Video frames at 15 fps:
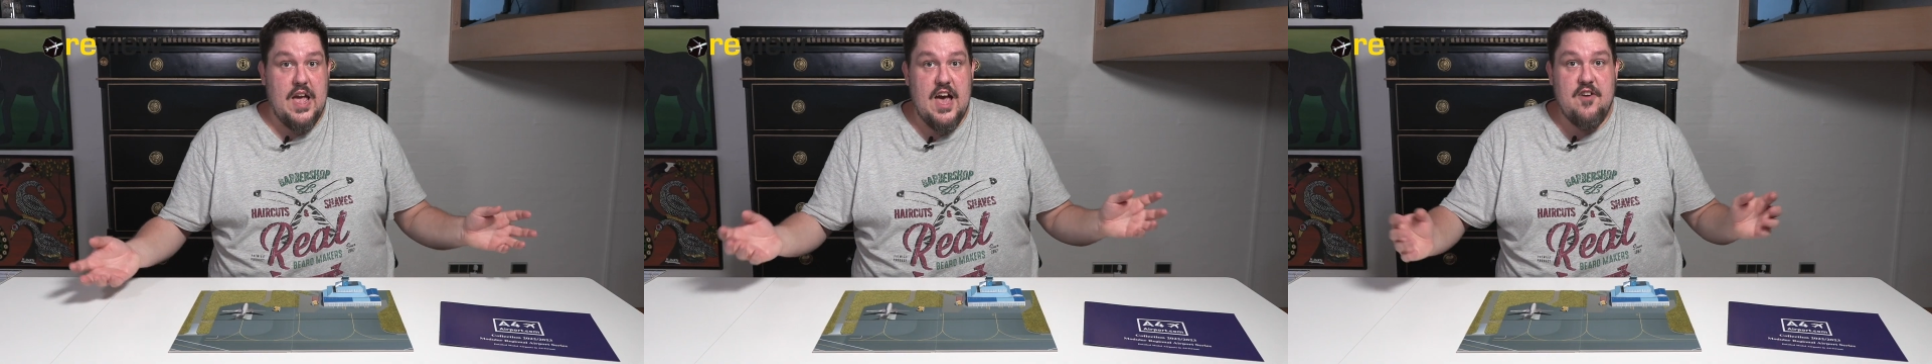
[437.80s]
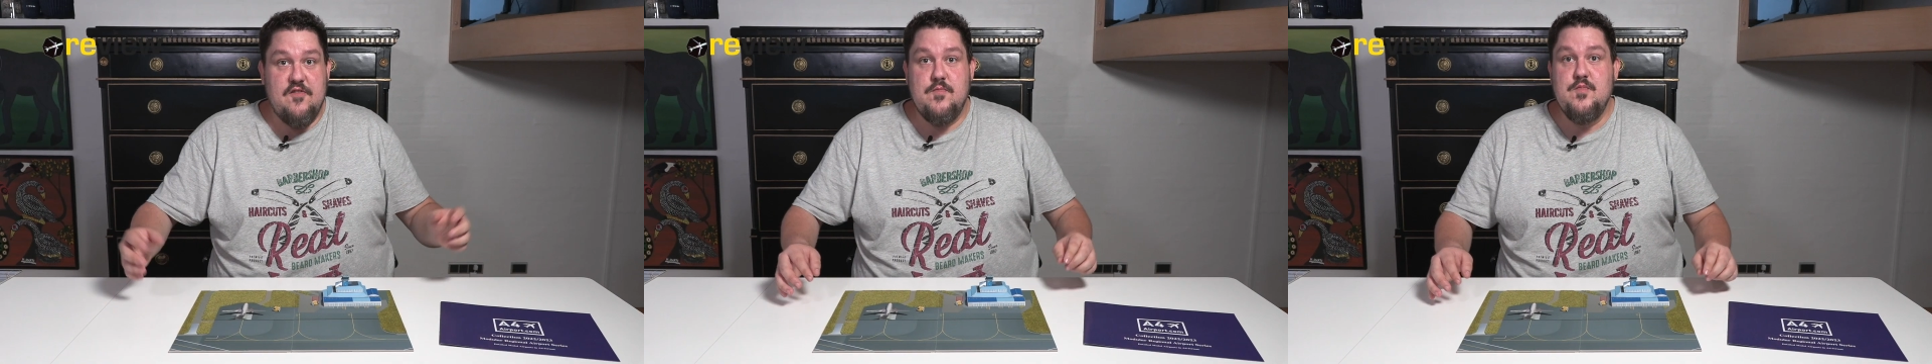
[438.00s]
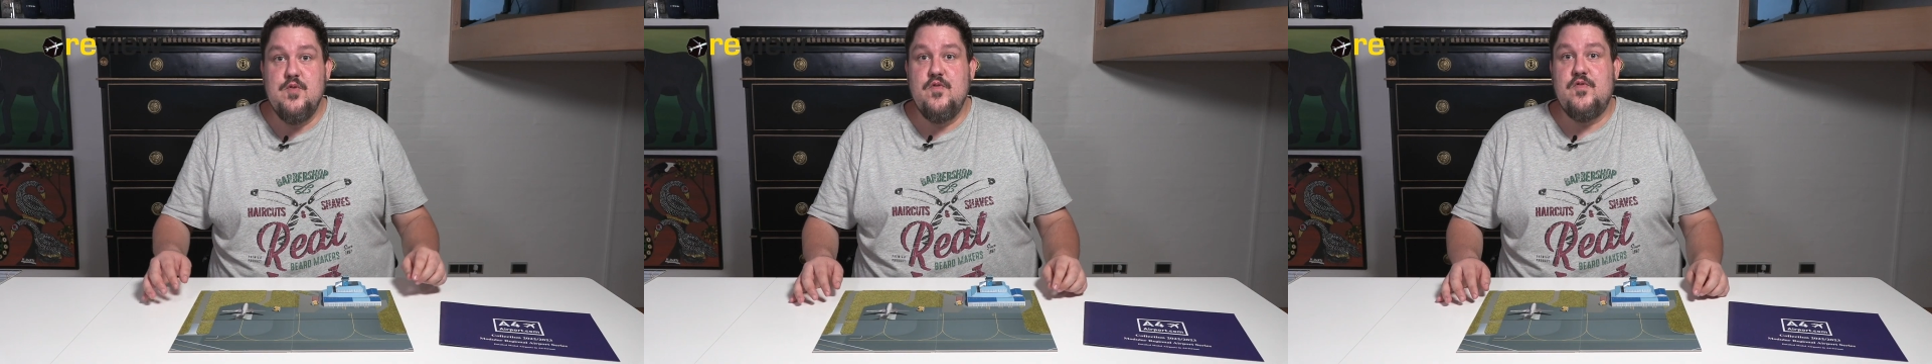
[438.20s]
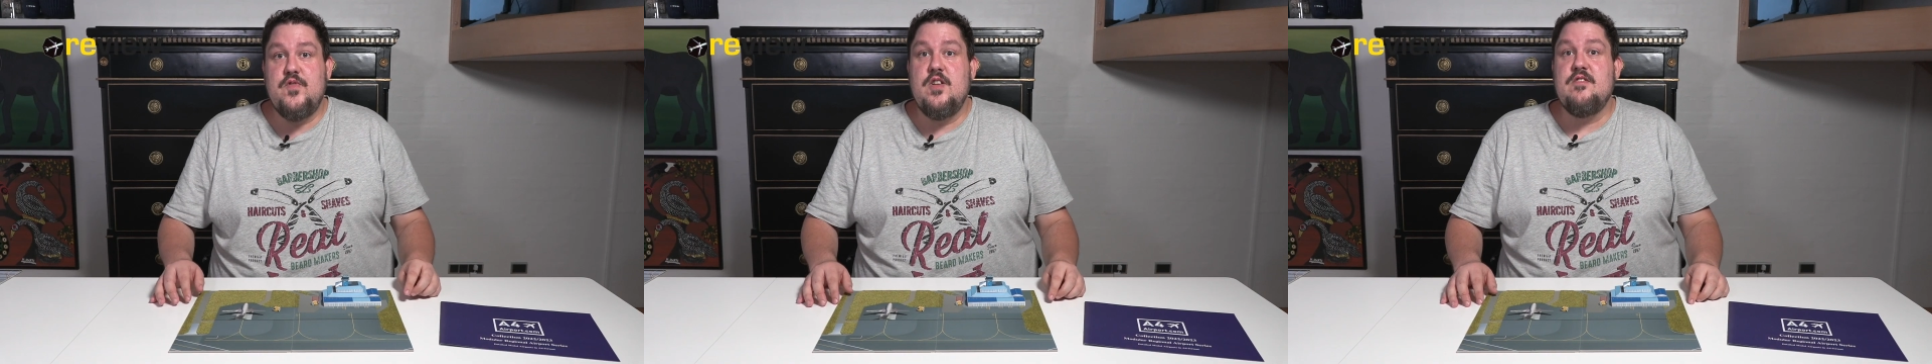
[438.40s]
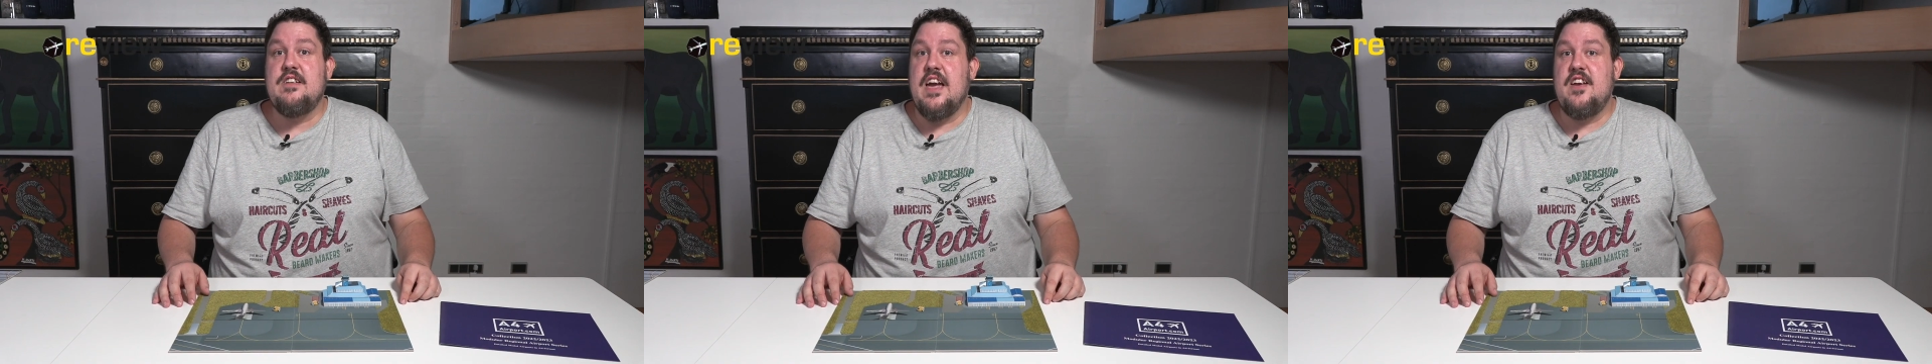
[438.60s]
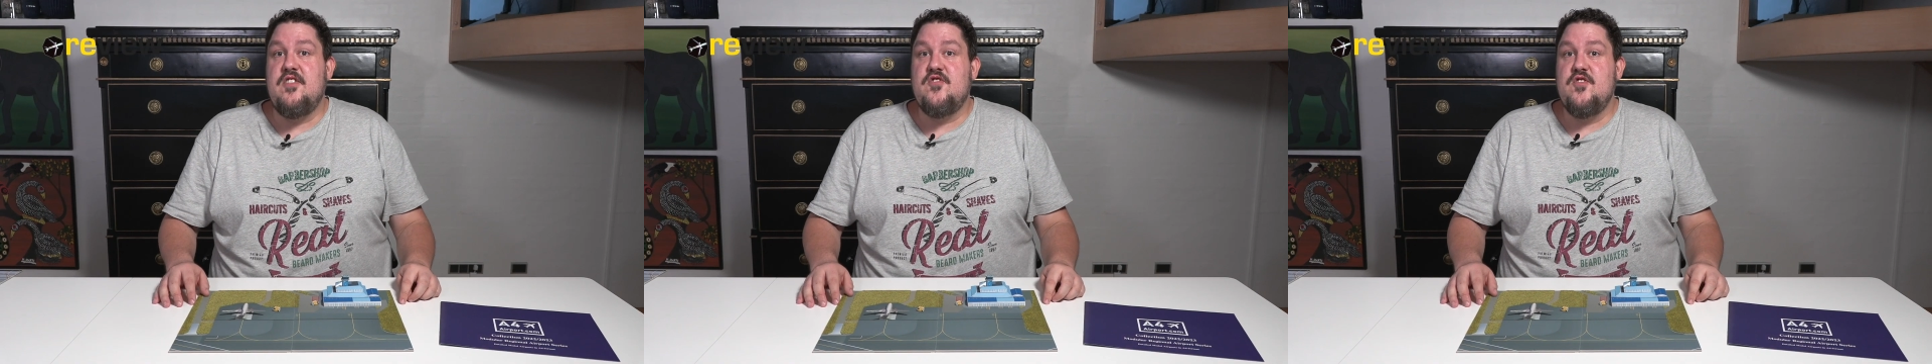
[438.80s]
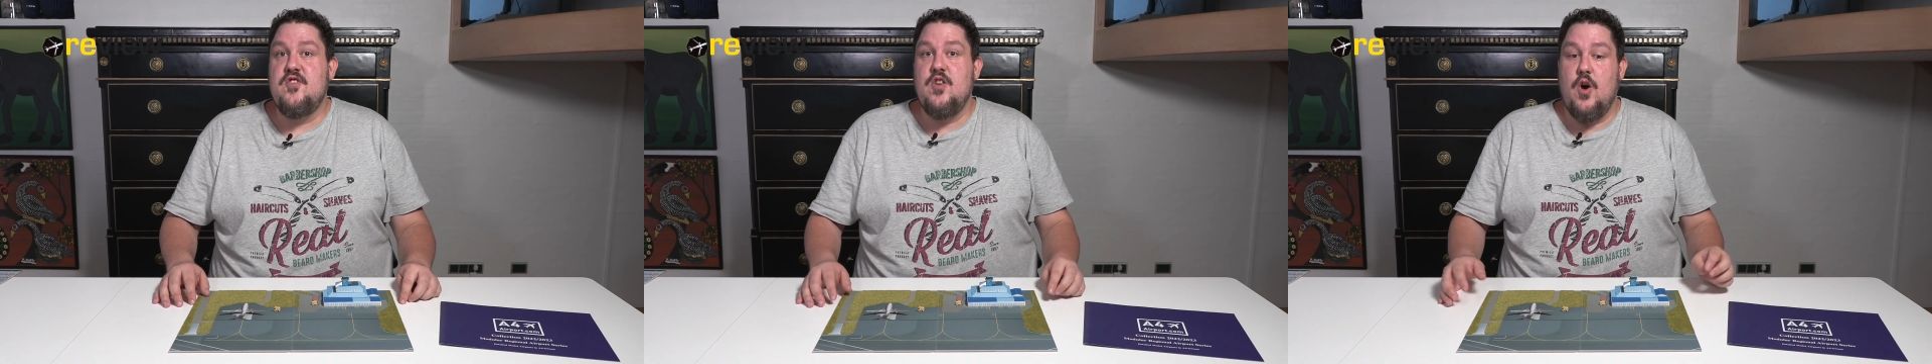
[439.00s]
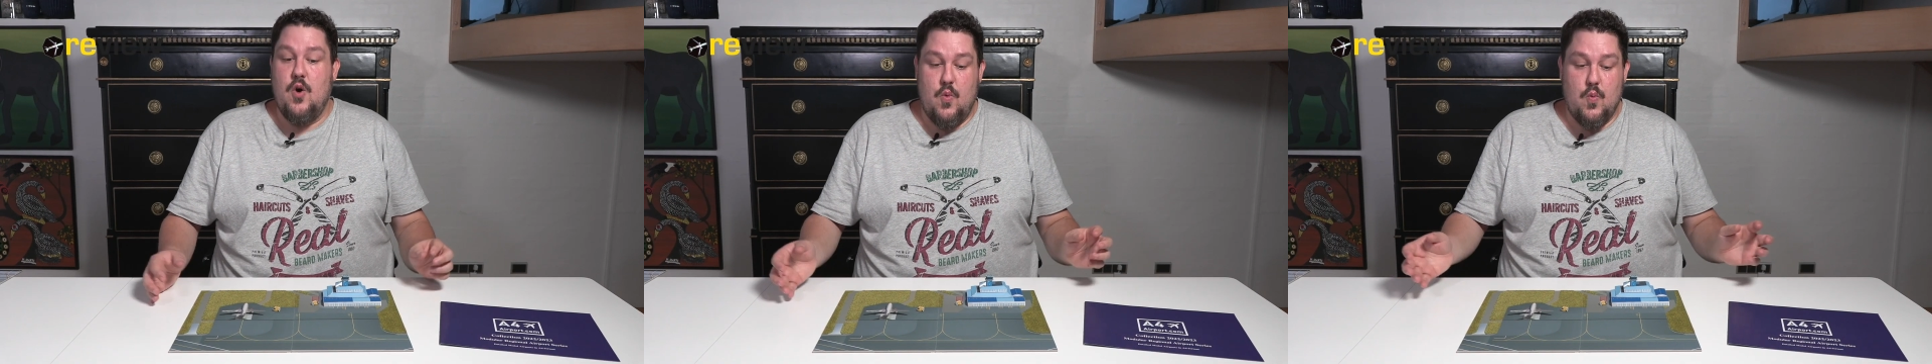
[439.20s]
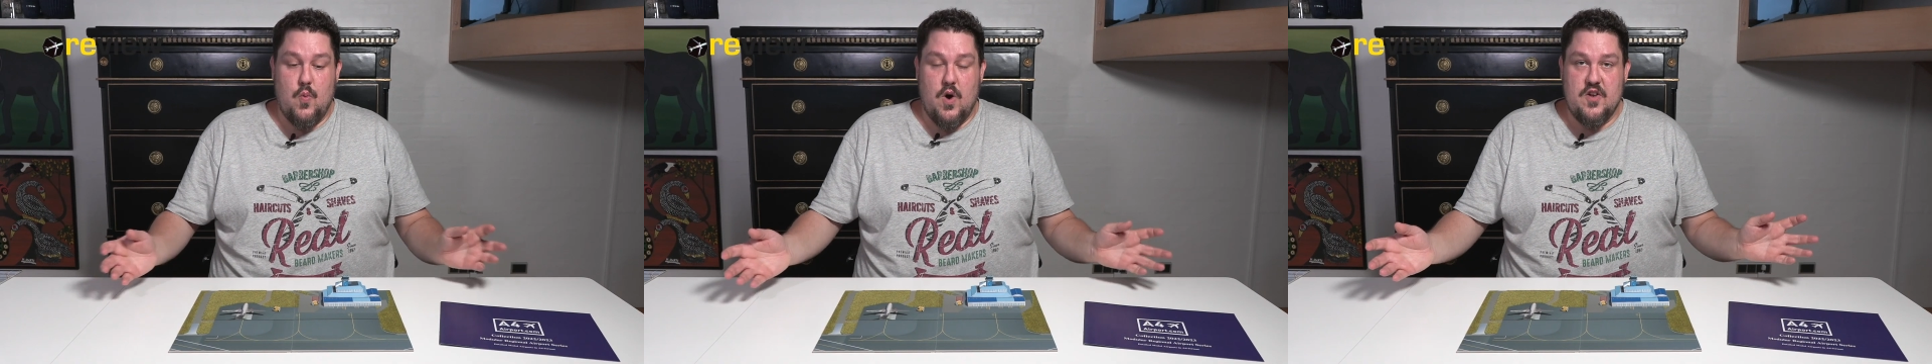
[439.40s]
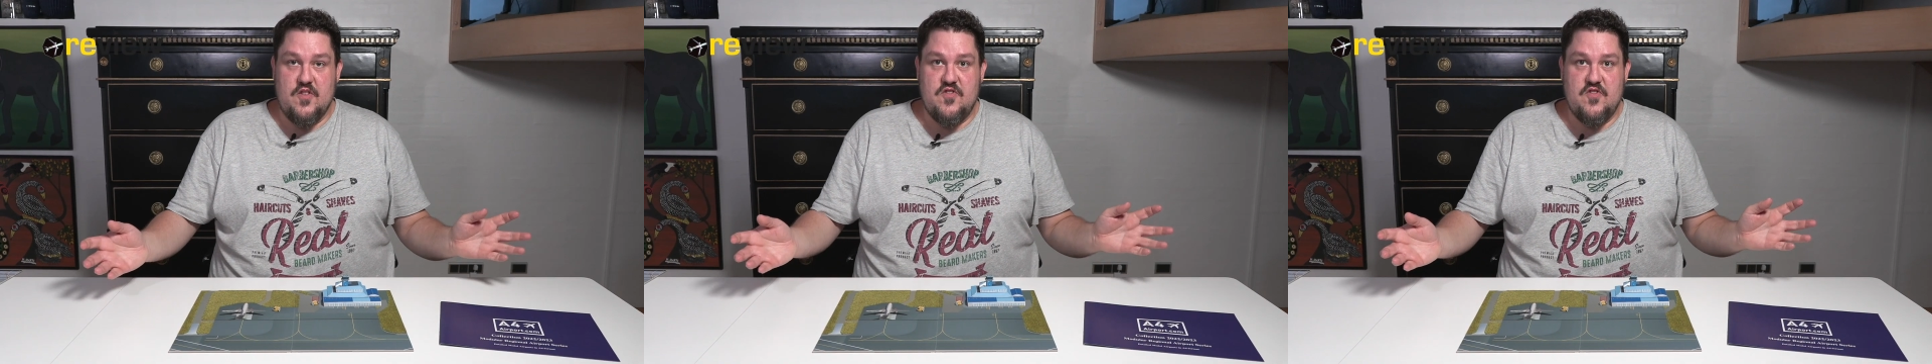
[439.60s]
have moved location
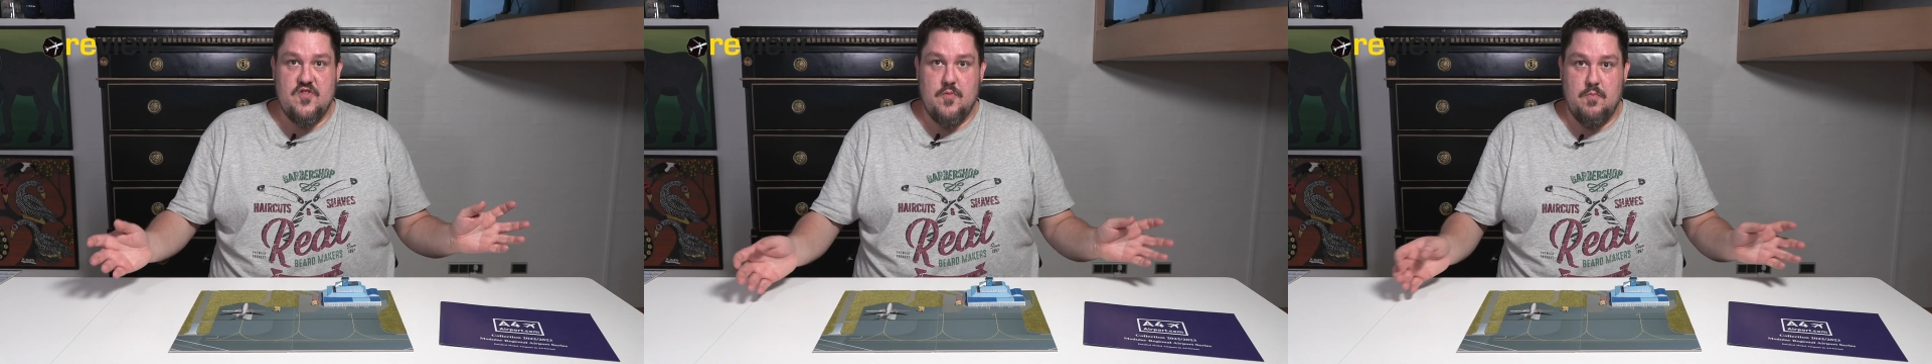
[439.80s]
once